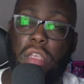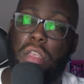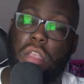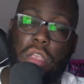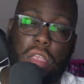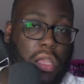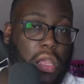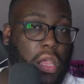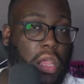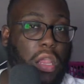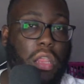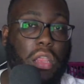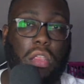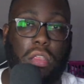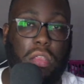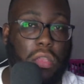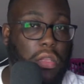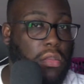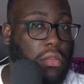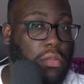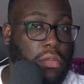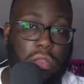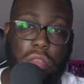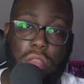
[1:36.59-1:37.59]
hey,
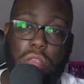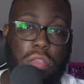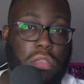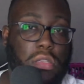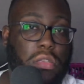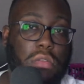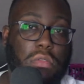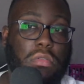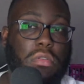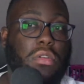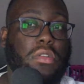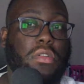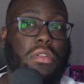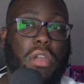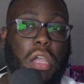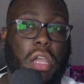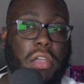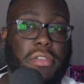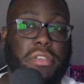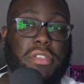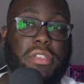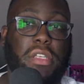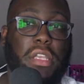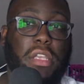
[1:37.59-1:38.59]
you're kind of
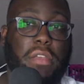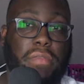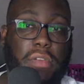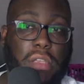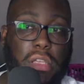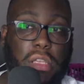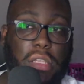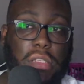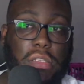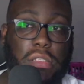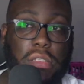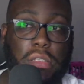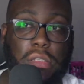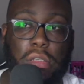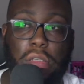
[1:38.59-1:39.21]
safe, I guess.